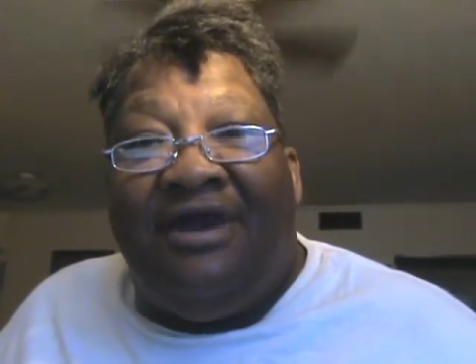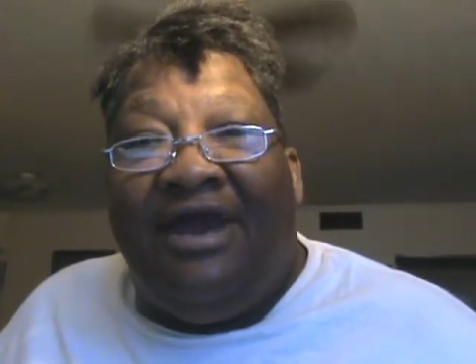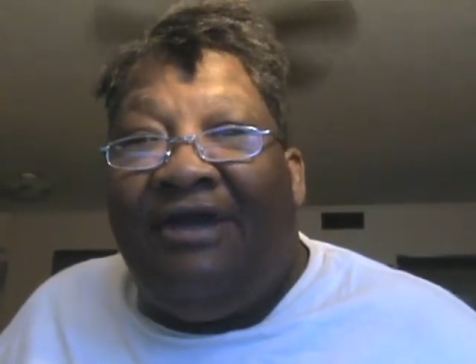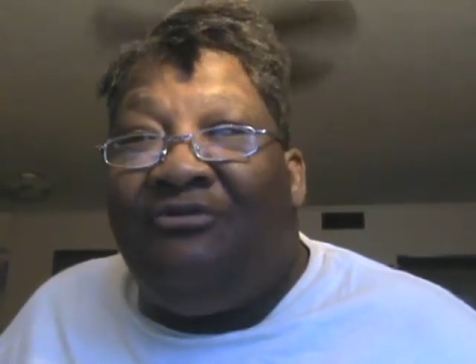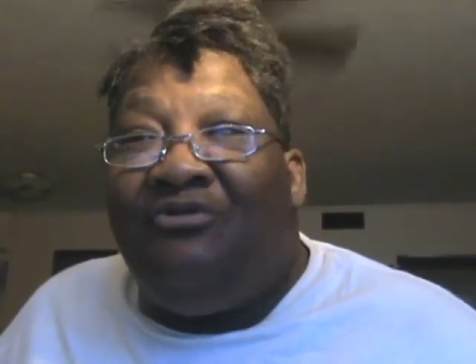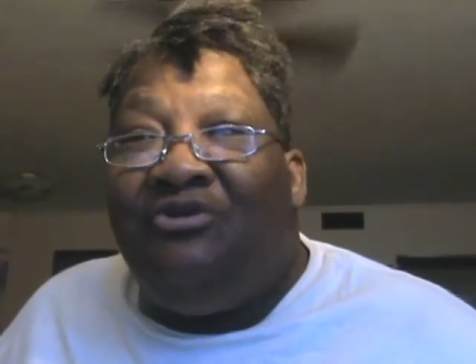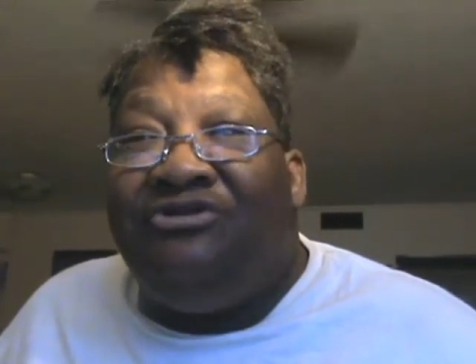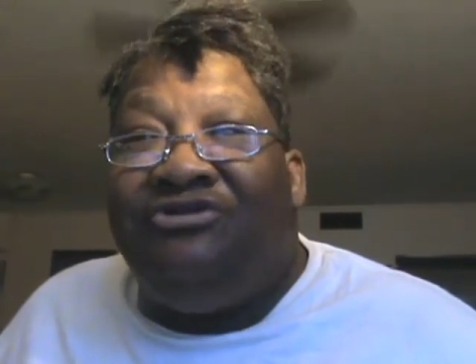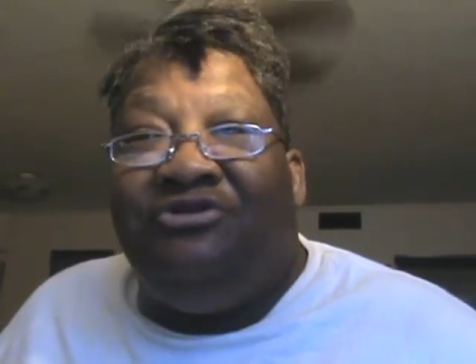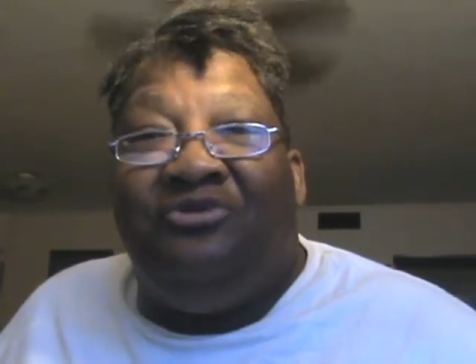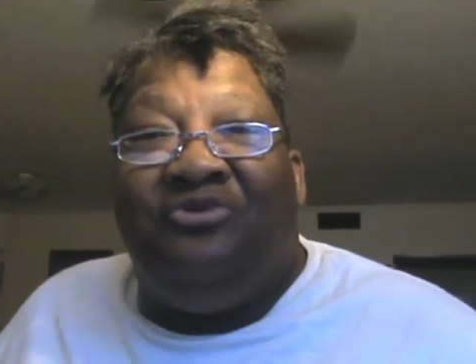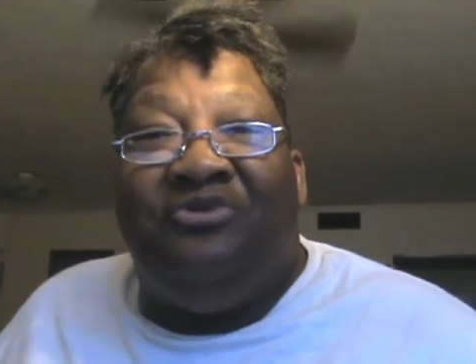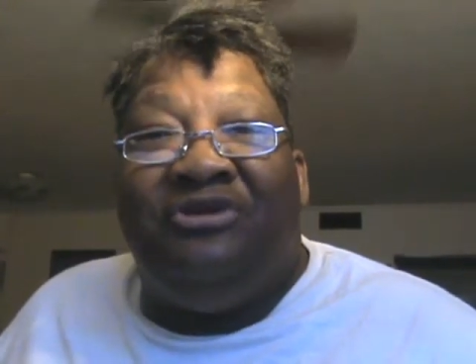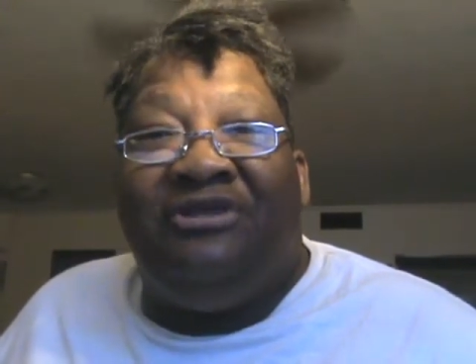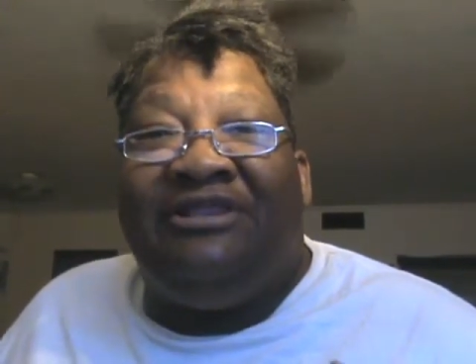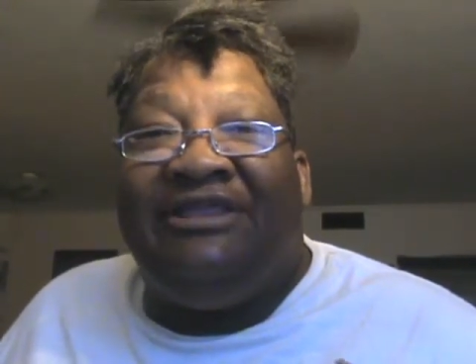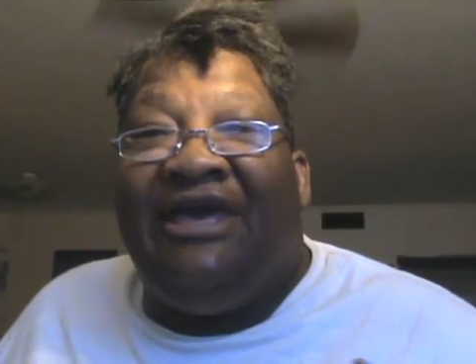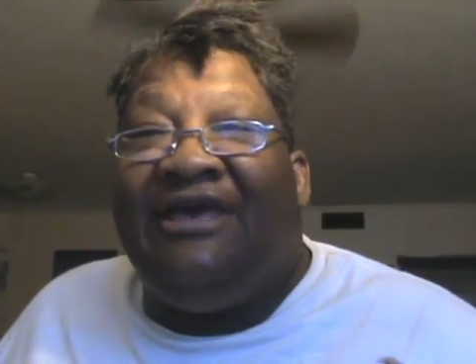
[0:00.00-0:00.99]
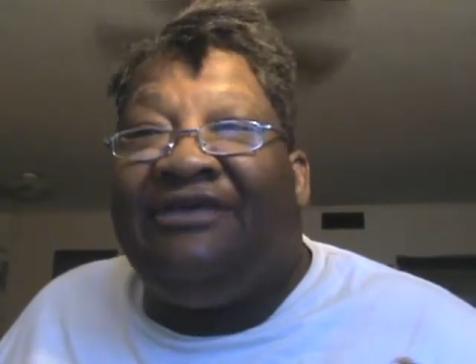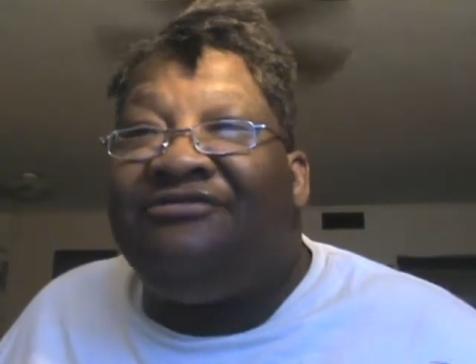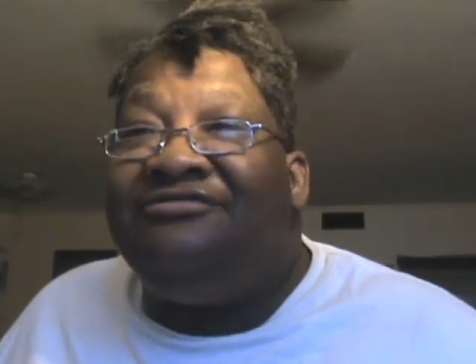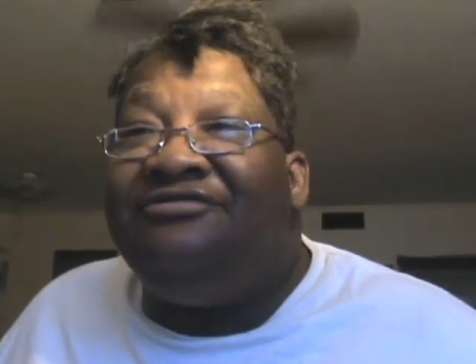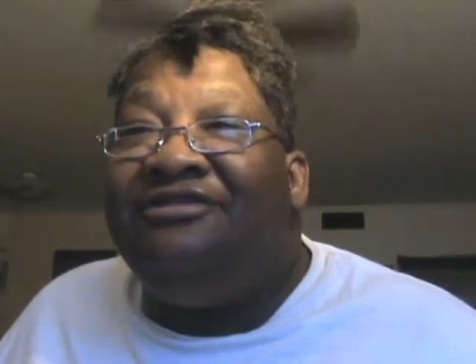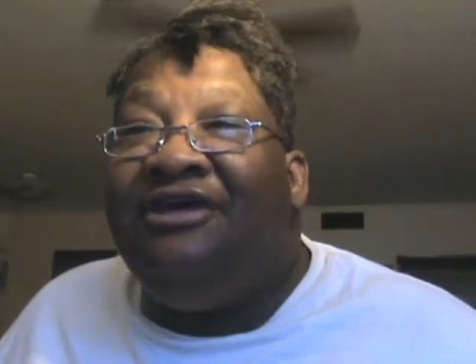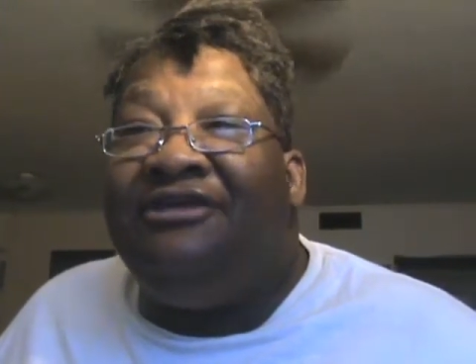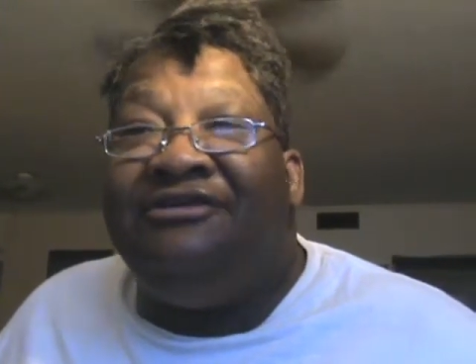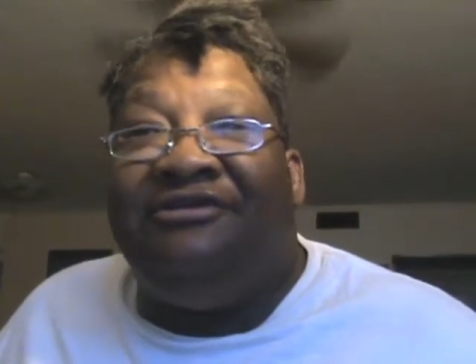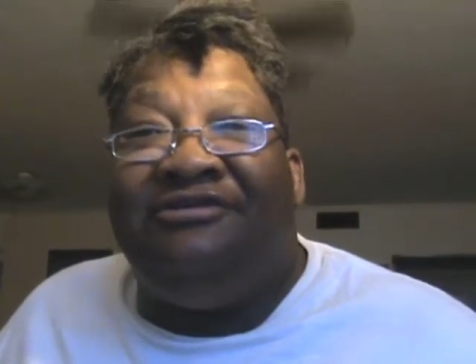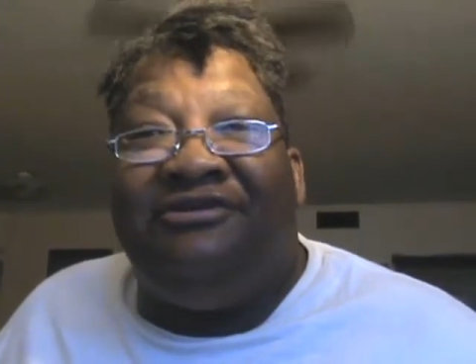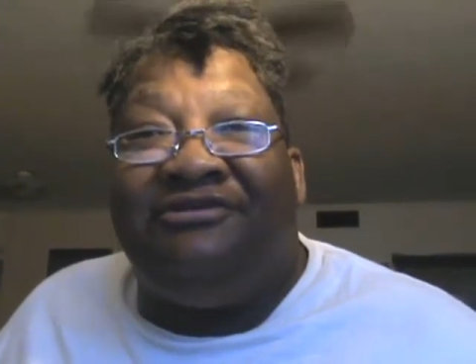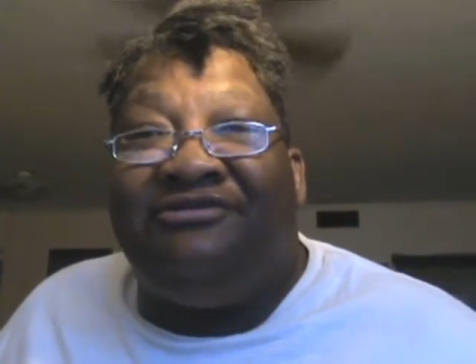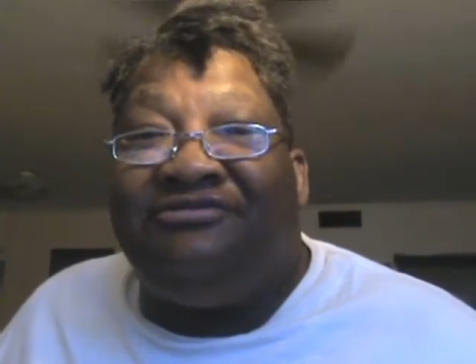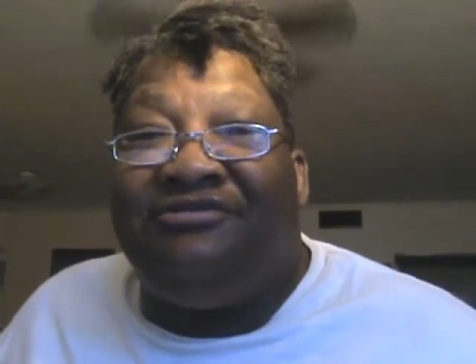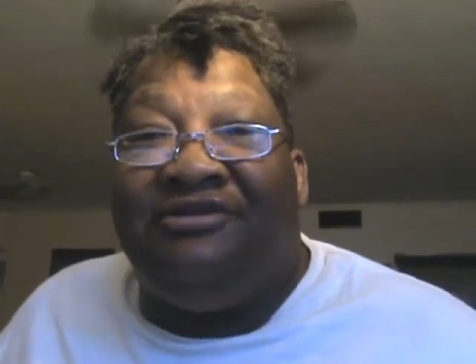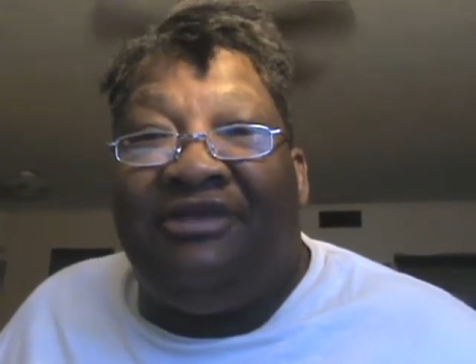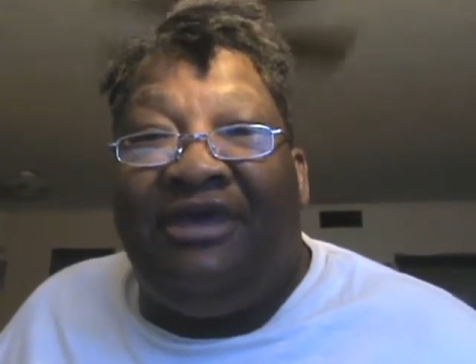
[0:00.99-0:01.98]
I wouldn't have realized none of
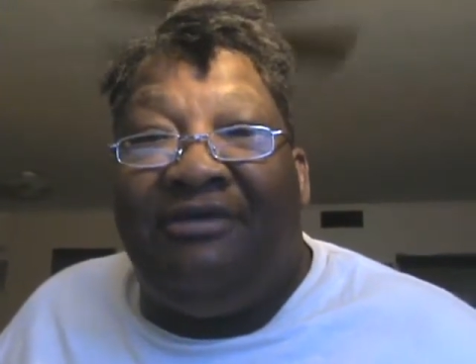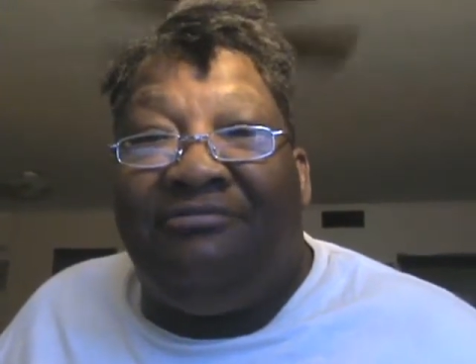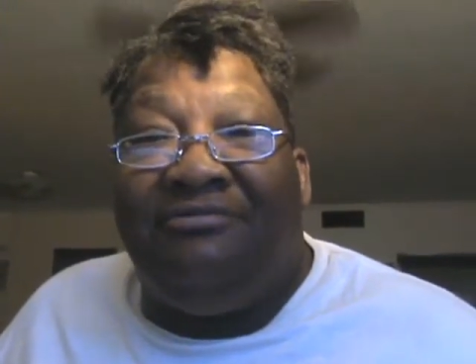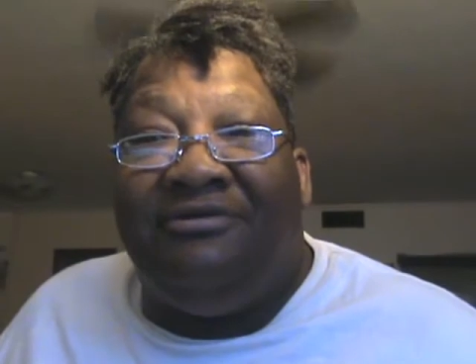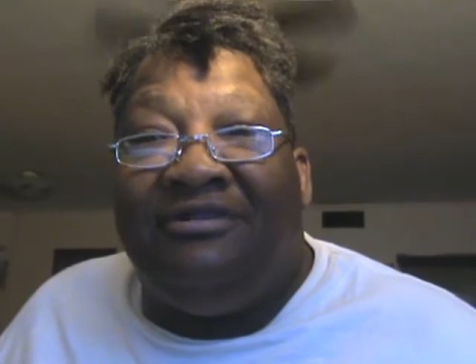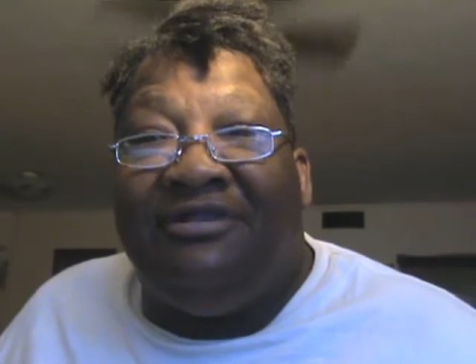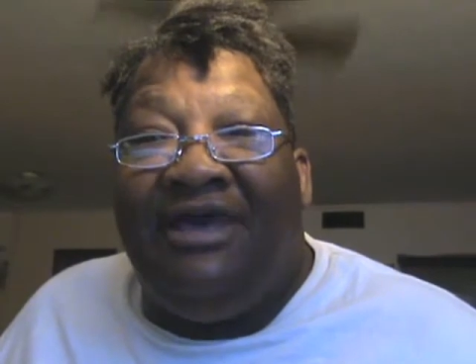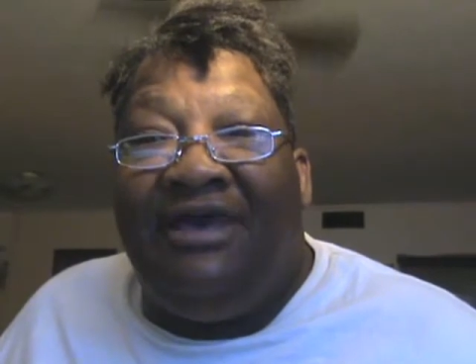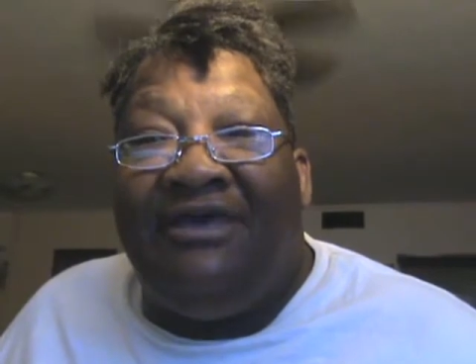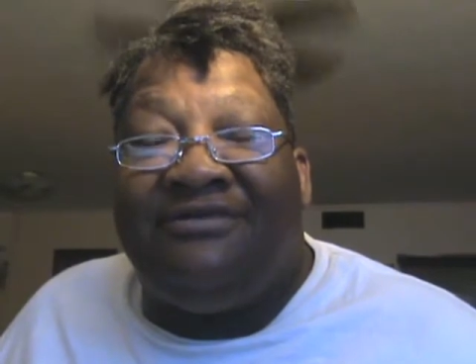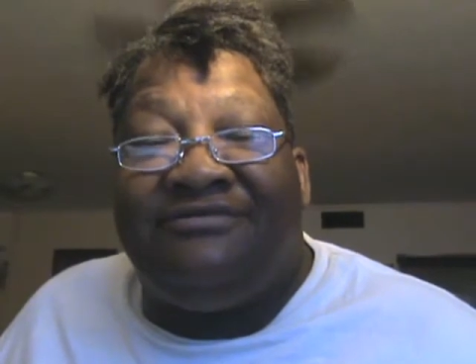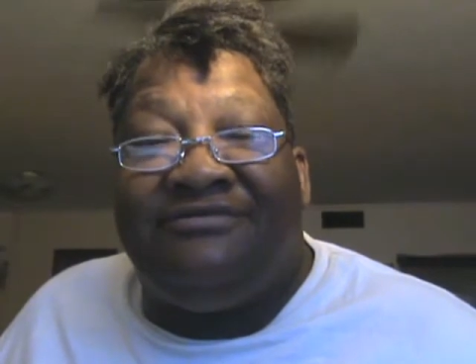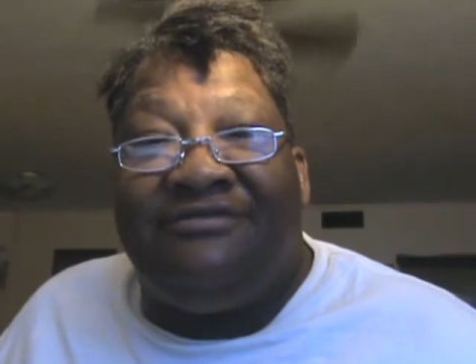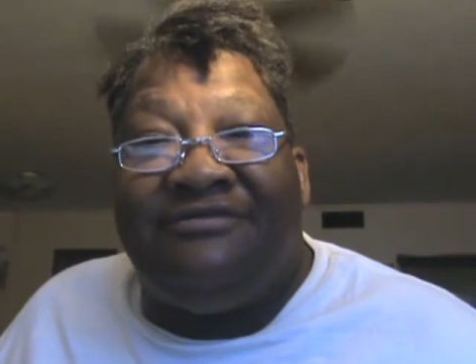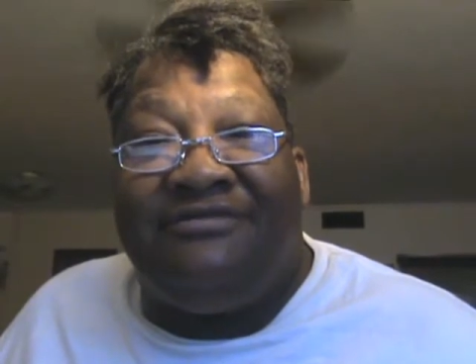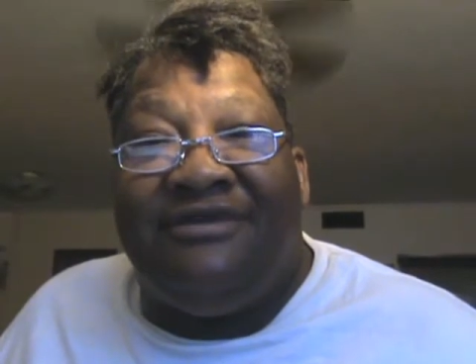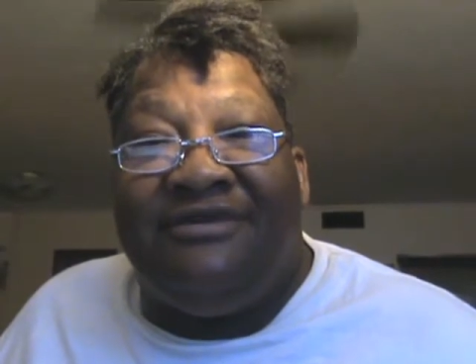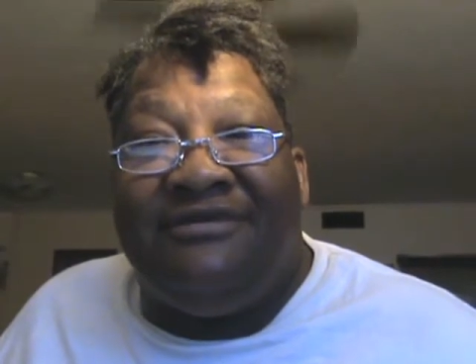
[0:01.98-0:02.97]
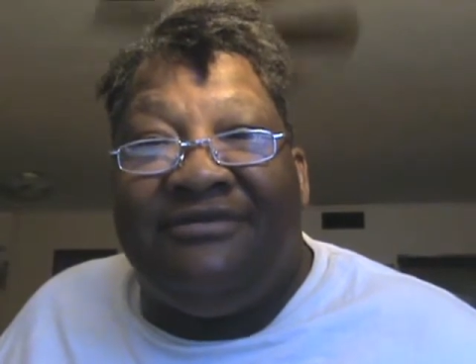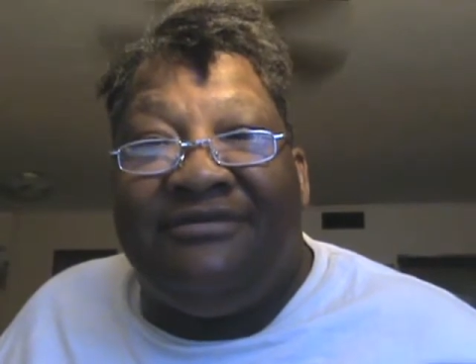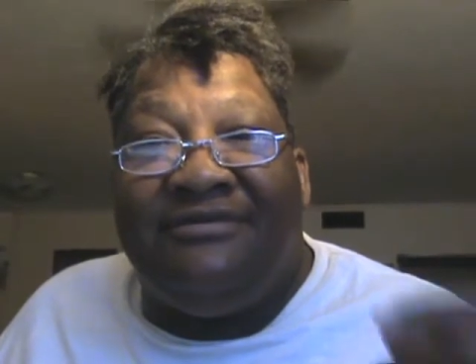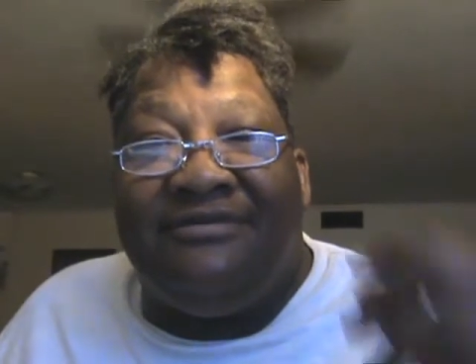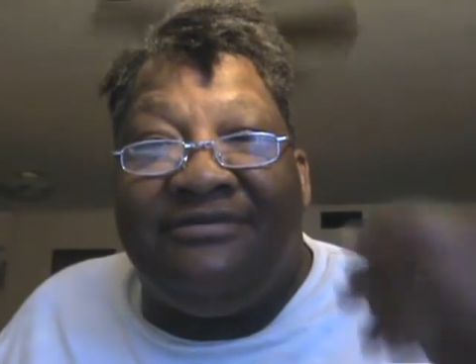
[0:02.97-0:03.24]
this that I realize today.